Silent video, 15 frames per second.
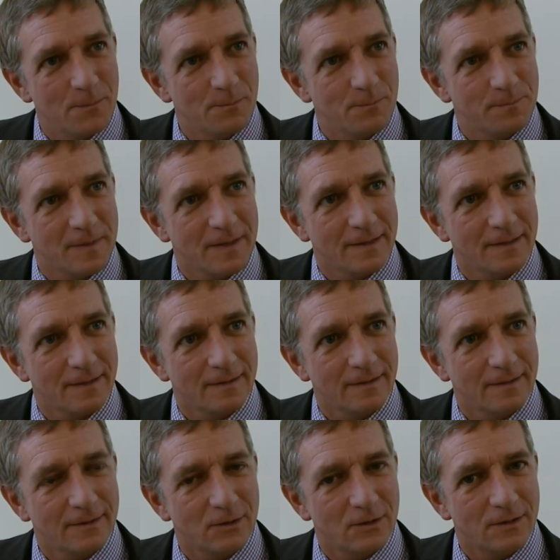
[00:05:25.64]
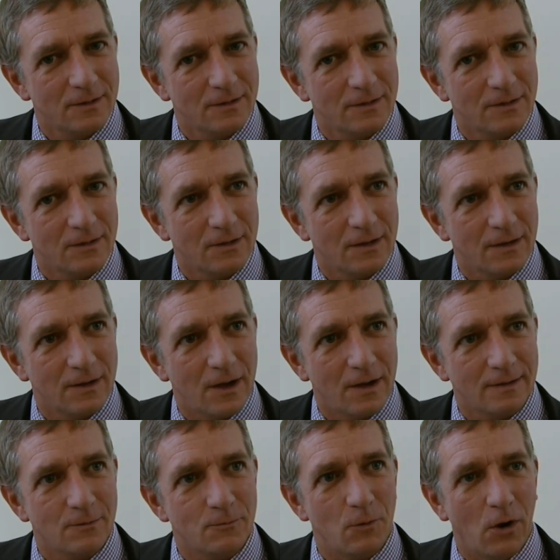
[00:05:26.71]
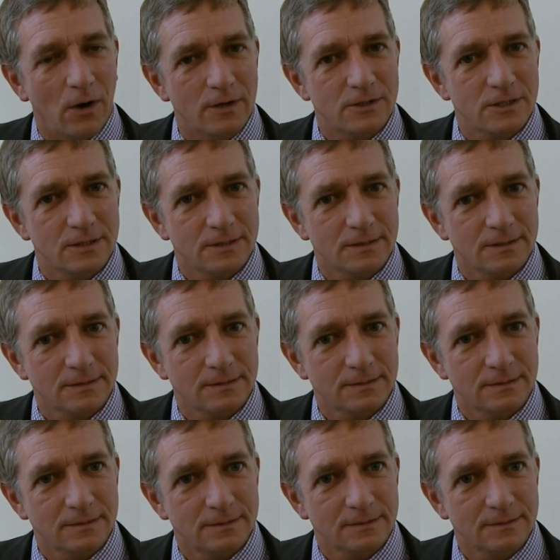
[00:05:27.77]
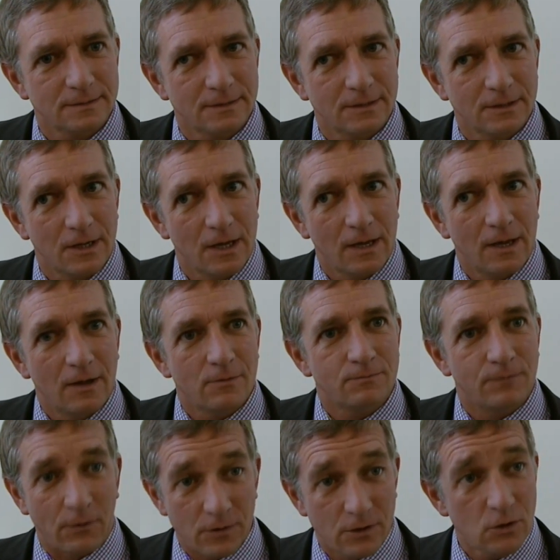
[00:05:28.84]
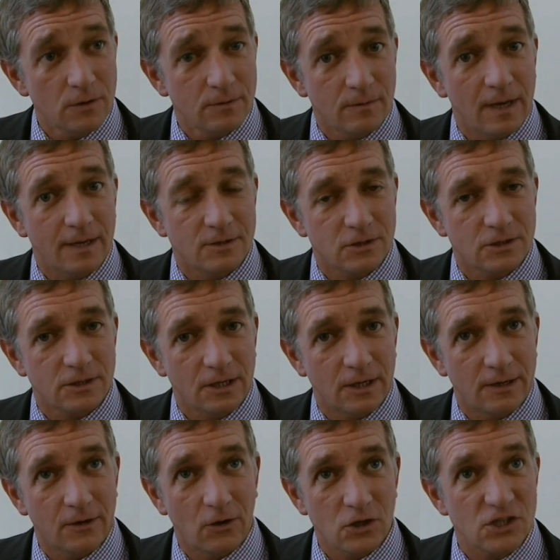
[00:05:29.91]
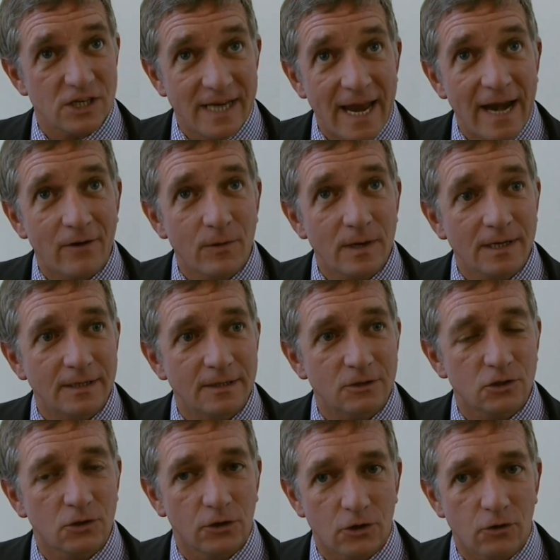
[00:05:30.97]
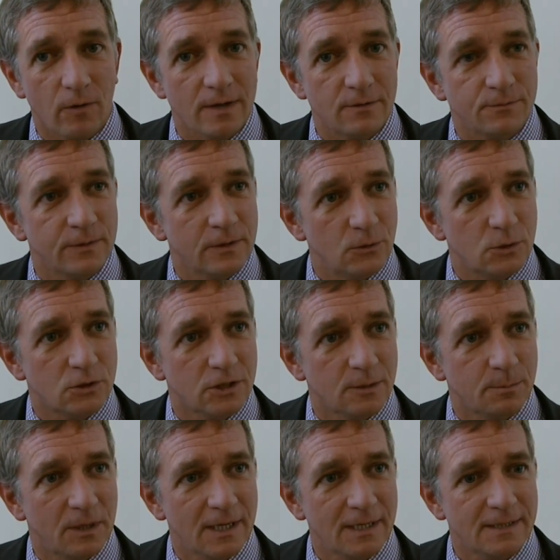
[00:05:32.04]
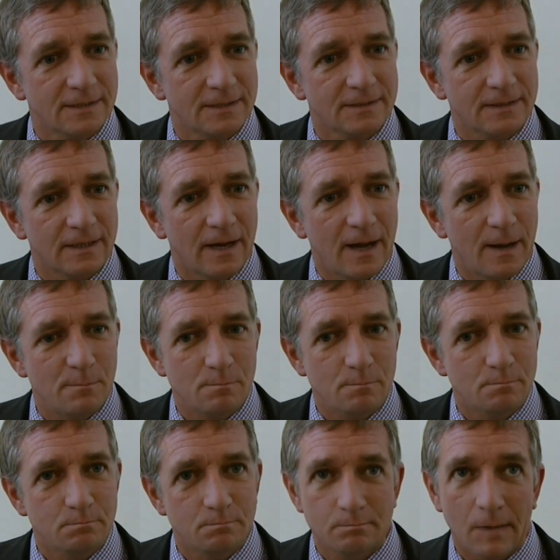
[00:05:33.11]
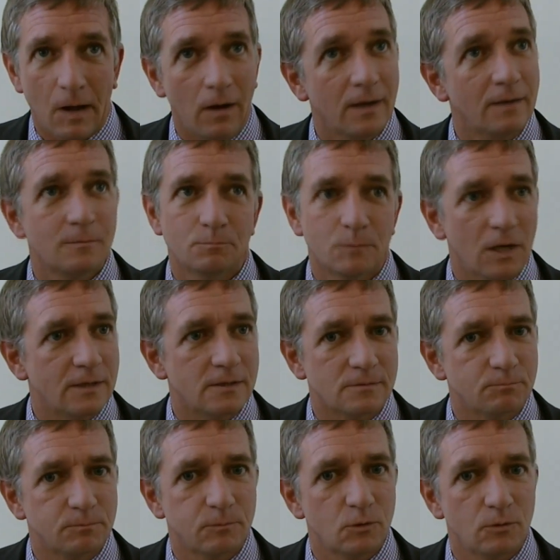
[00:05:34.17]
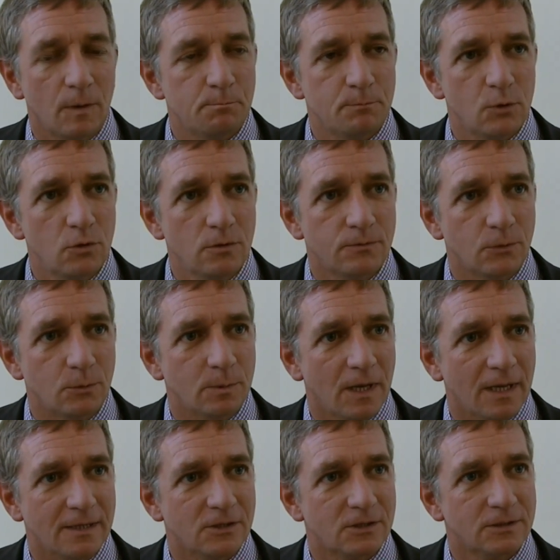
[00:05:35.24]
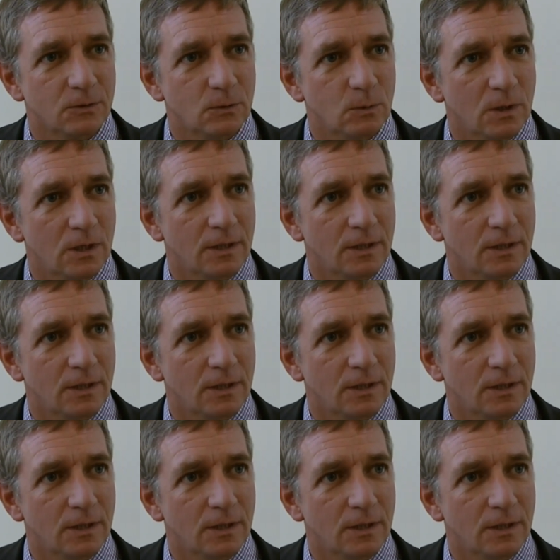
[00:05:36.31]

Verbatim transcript: You've just been round the lighthouse. What were your impressions of it? Very good. It's uh, nice and airy. It's got a great feel to the place. Um, it's a beautiful place to...